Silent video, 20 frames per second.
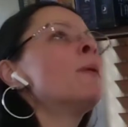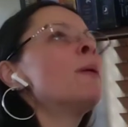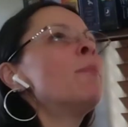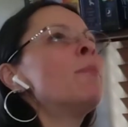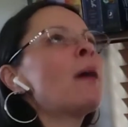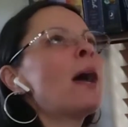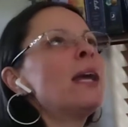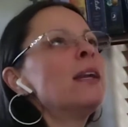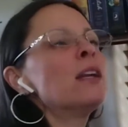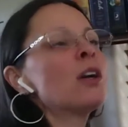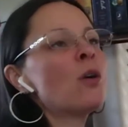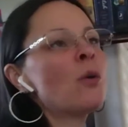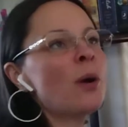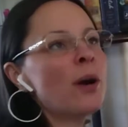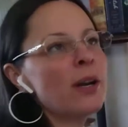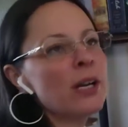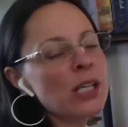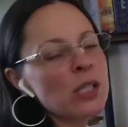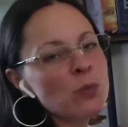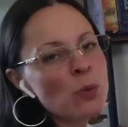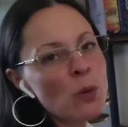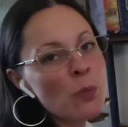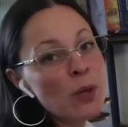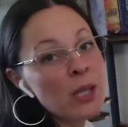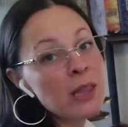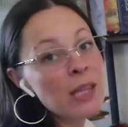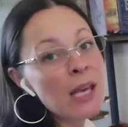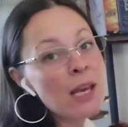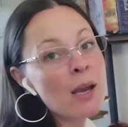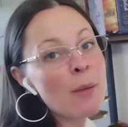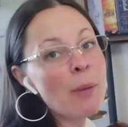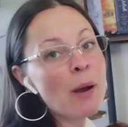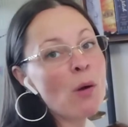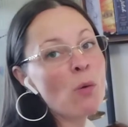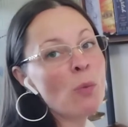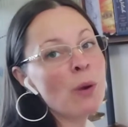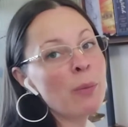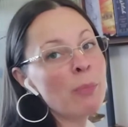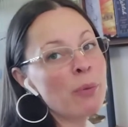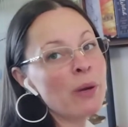in mind, Aquarius, what we think
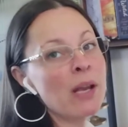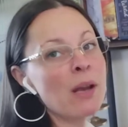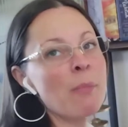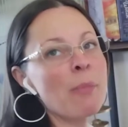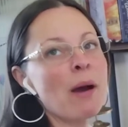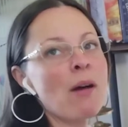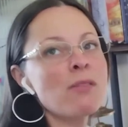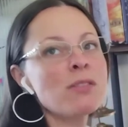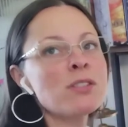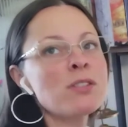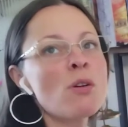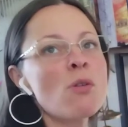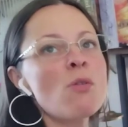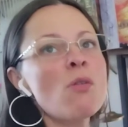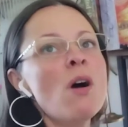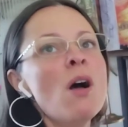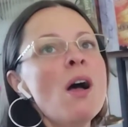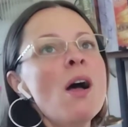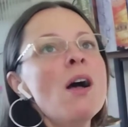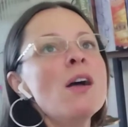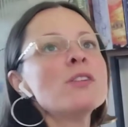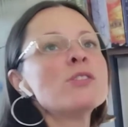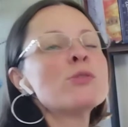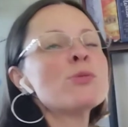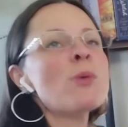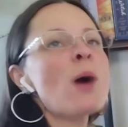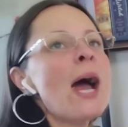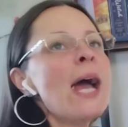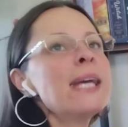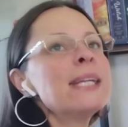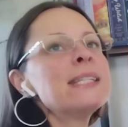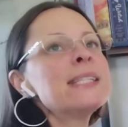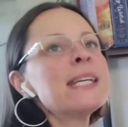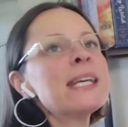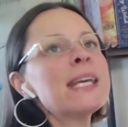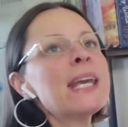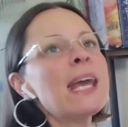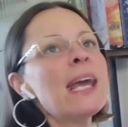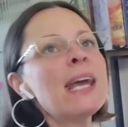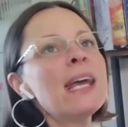about, we bring about. So, try to
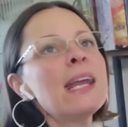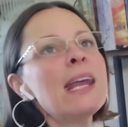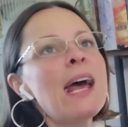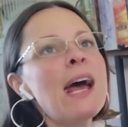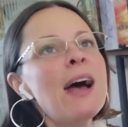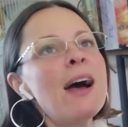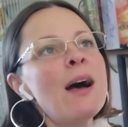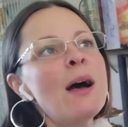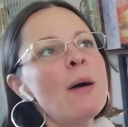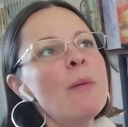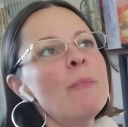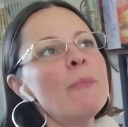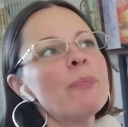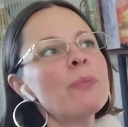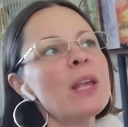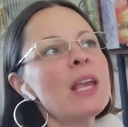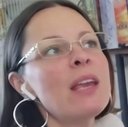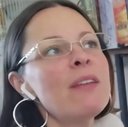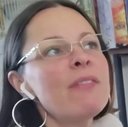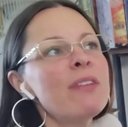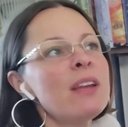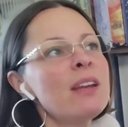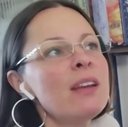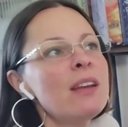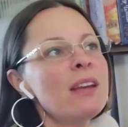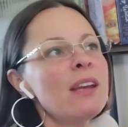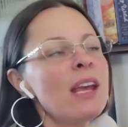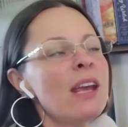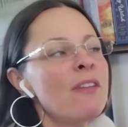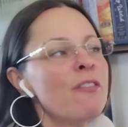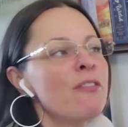get, even